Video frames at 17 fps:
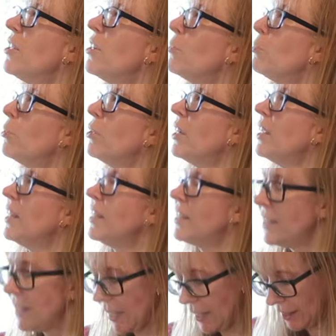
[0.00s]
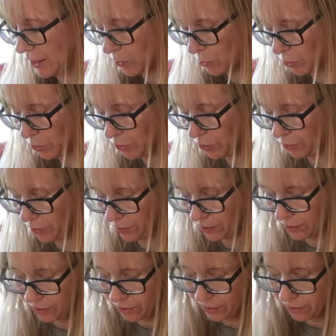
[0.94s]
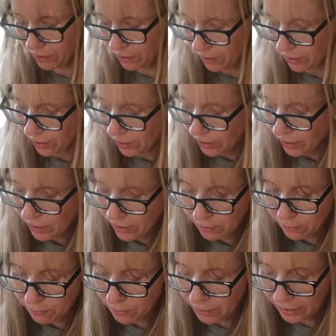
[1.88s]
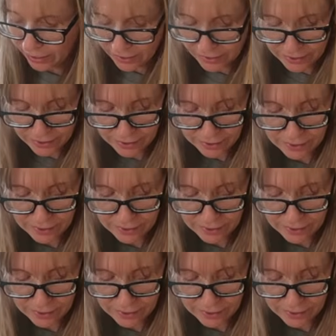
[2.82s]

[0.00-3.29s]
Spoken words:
not the prettiest thing in the world. But